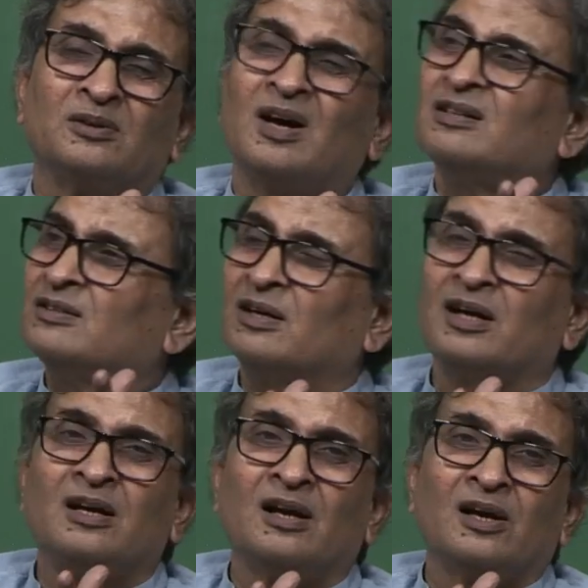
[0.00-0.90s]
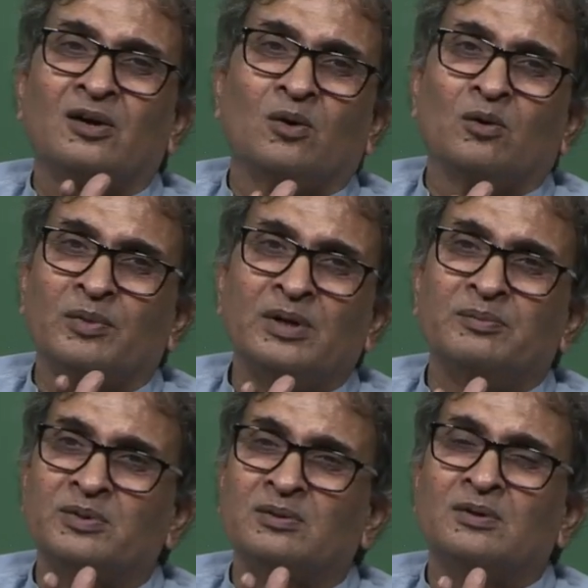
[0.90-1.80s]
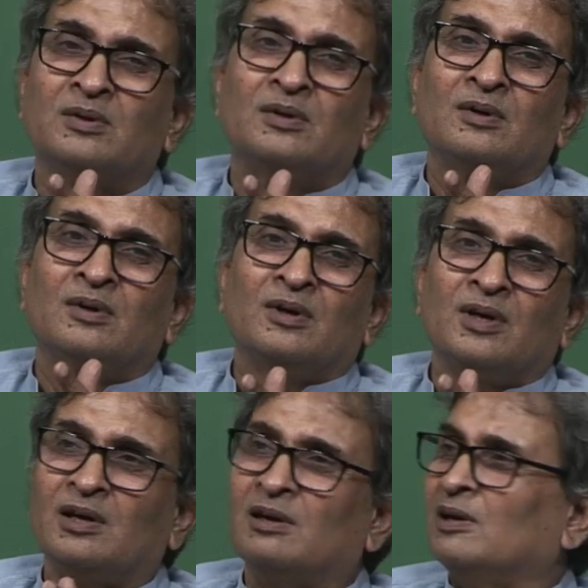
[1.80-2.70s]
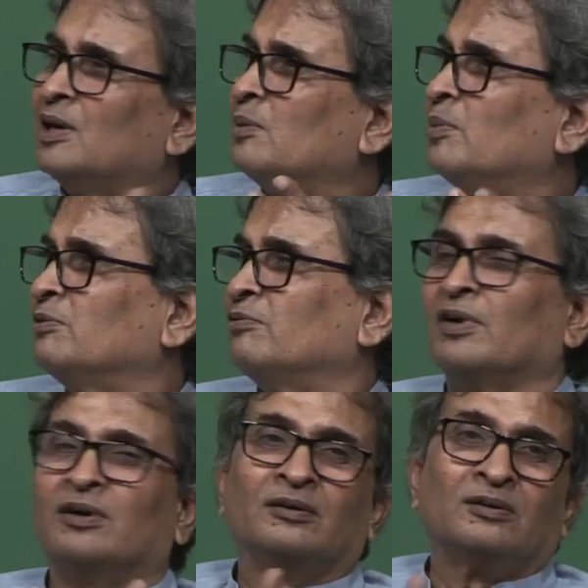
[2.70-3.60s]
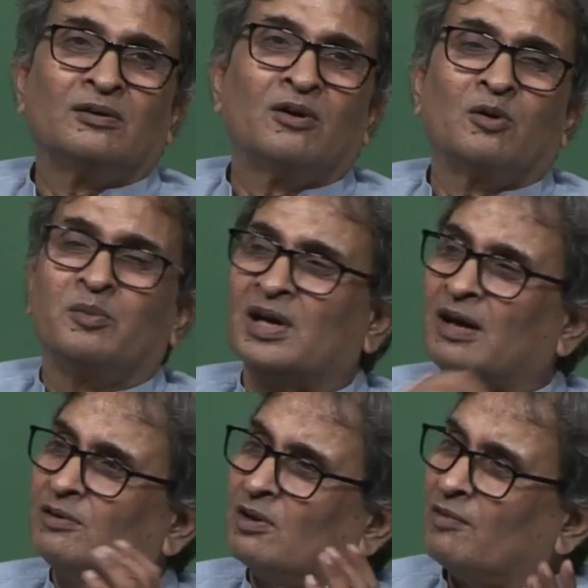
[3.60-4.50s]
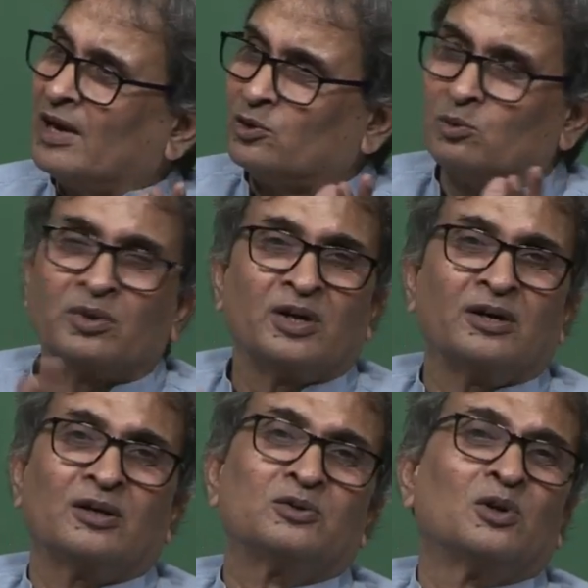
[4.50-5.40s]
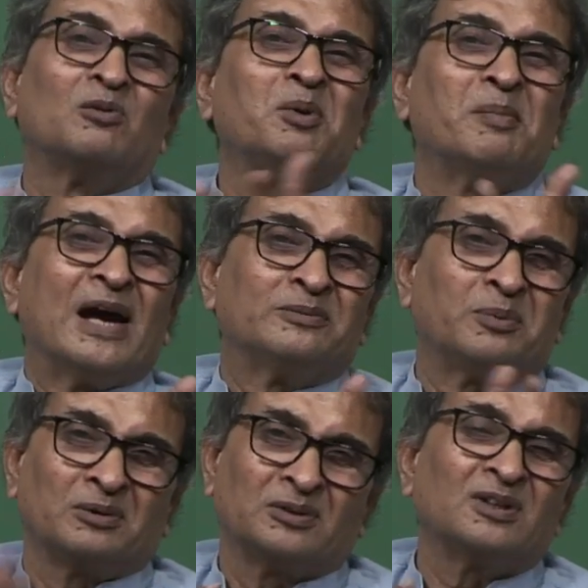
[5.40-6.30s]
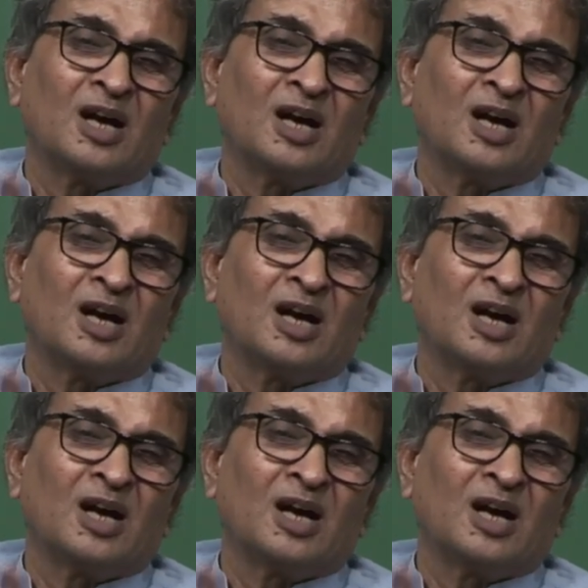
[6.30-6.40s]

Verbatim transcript: You can't generate electron beams in, in atmosphere. You got to be having a vacuum created. So, it will be a batch process.